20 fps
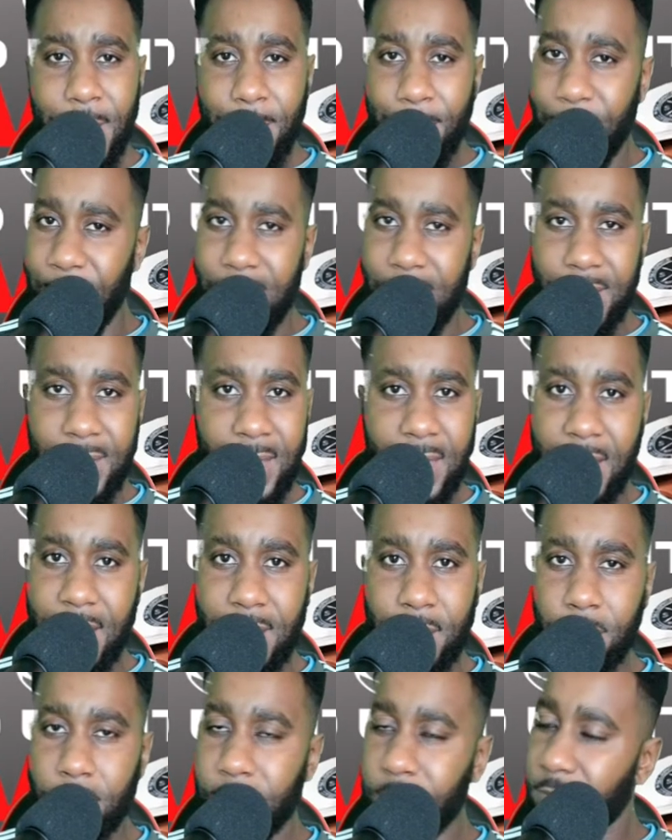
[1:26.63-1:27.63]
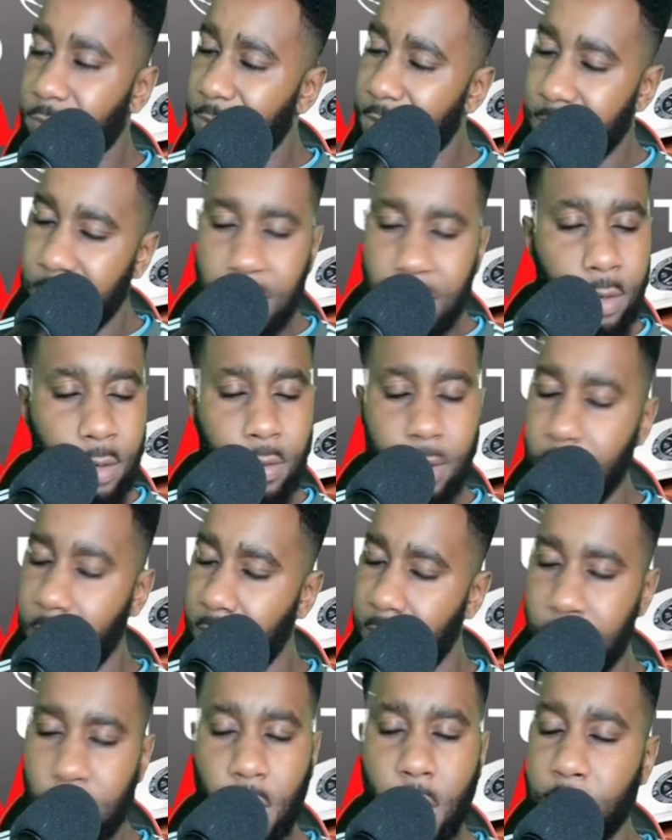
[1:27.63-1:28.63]
But yet,
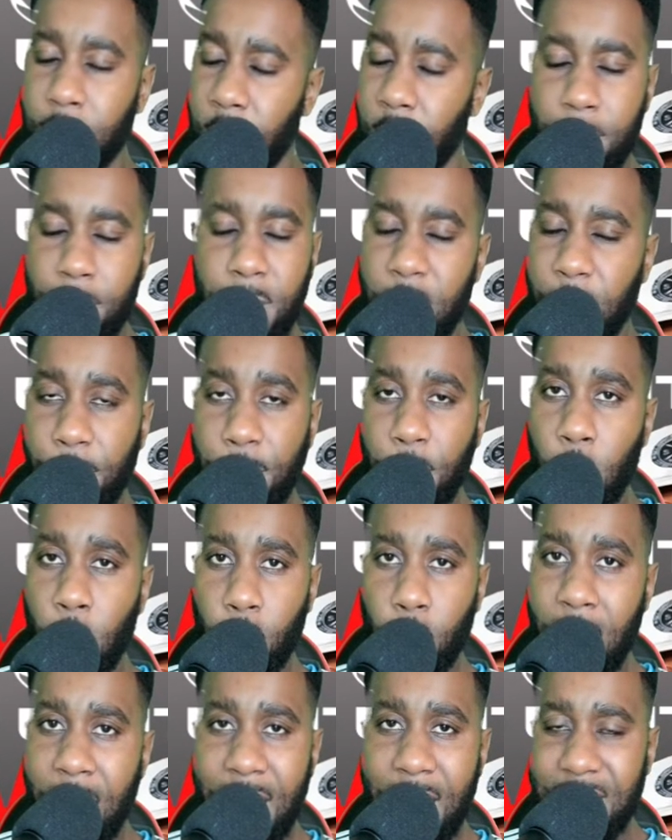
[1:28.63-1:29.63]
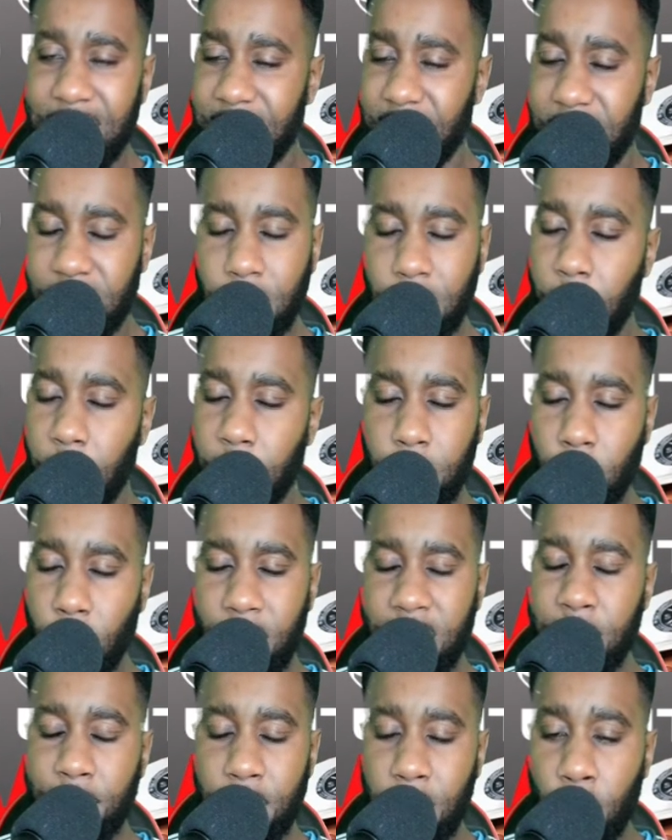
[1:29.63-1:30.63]
in terms of midfield-wise, in terms of
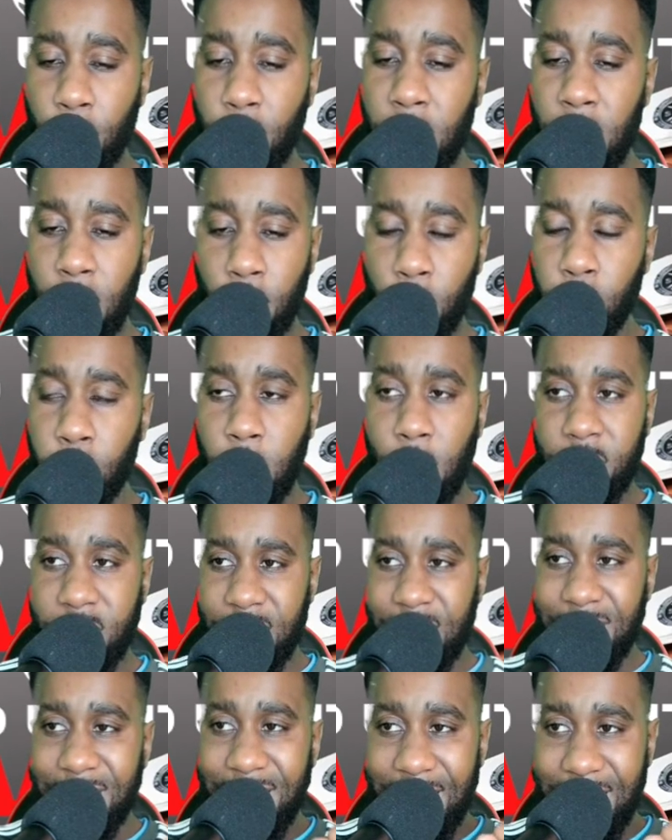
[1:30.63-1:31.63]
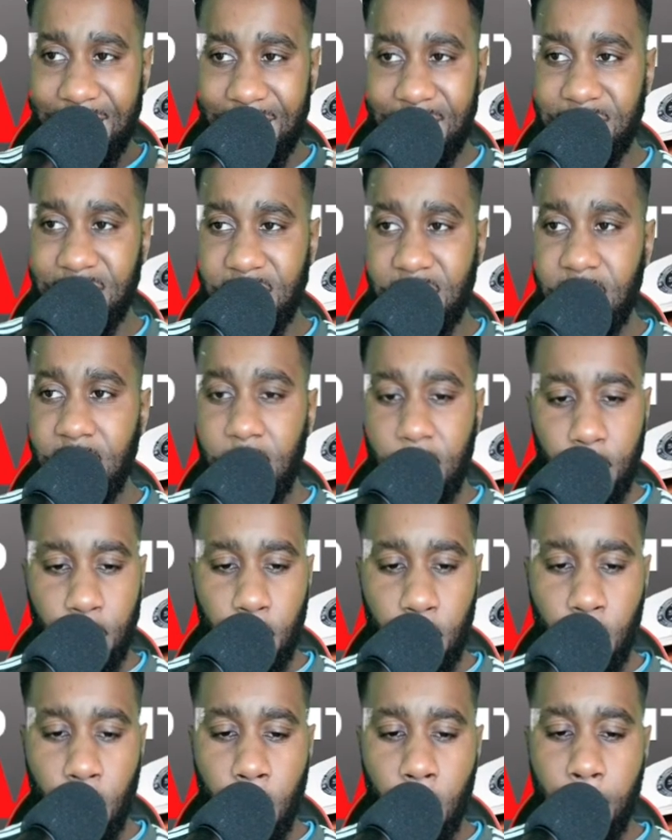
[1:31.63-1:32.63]
creativity, we wasn't it,
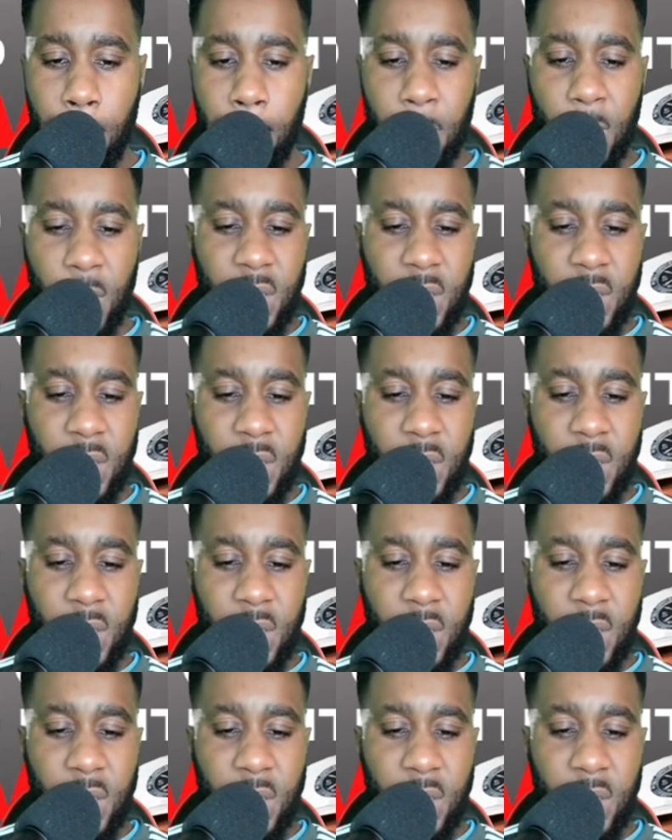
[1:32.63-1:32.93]
you know.